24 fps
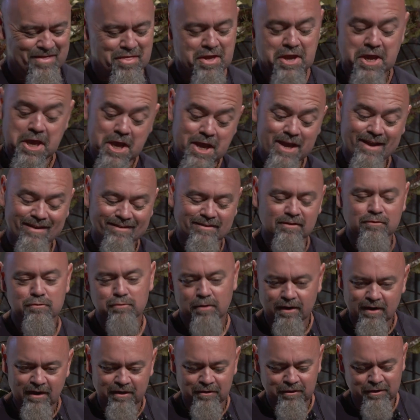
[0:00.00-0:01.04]
The key is,
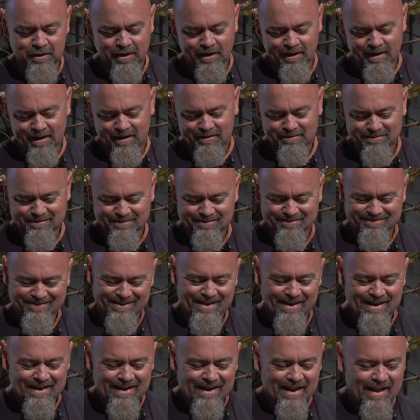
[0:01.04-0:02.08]
I'm glad I got a laugh.
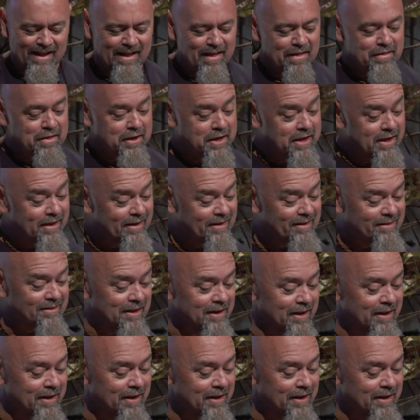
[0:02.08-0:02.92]
The key is